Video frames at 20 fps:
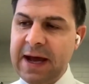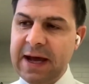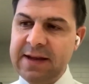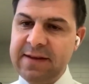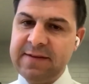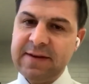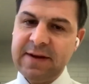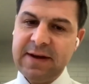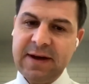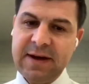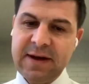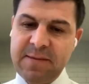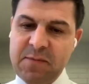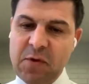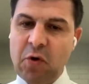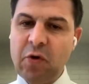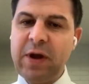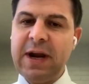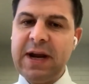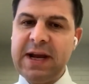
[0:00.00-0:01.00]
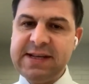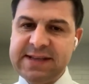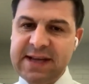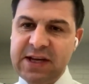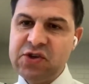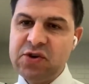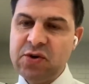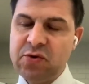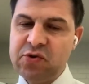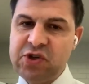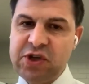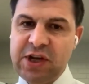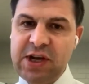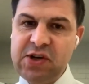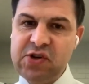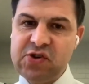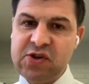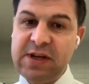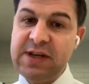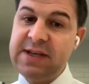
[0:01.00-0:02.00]
and organizational
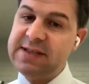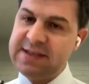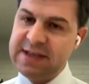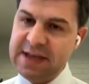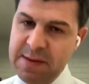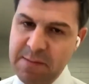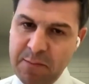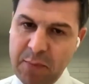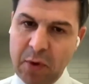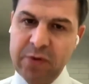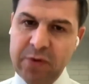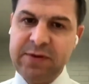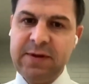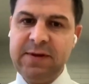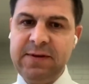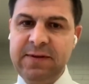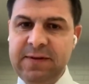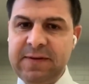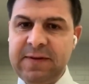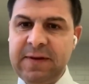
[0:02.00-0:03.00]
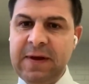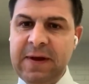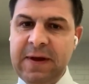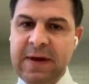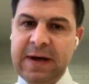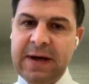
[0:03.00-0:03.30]
change is important.